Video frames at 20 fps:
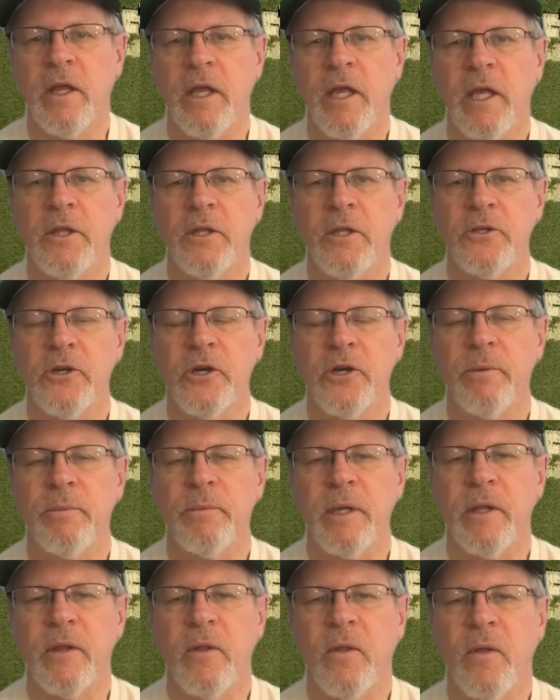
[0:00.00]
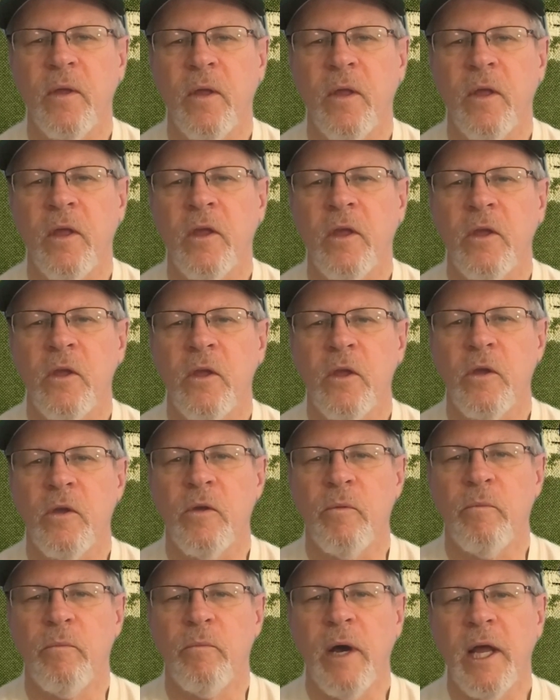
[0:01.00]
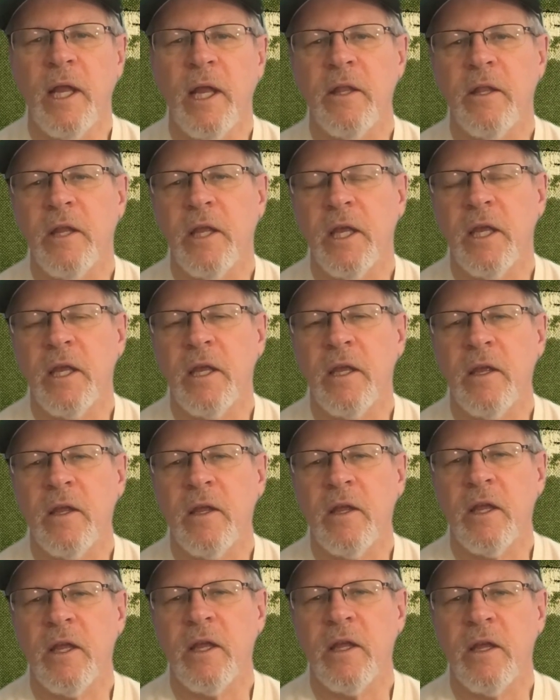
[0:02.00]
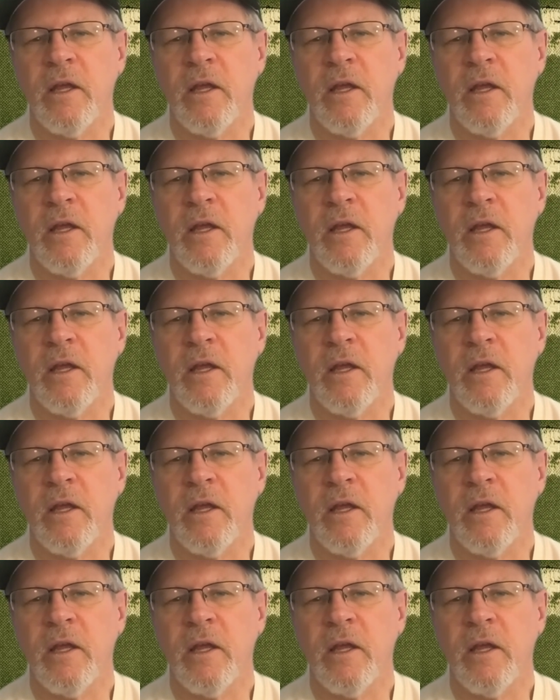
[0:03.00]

in the tournament. But the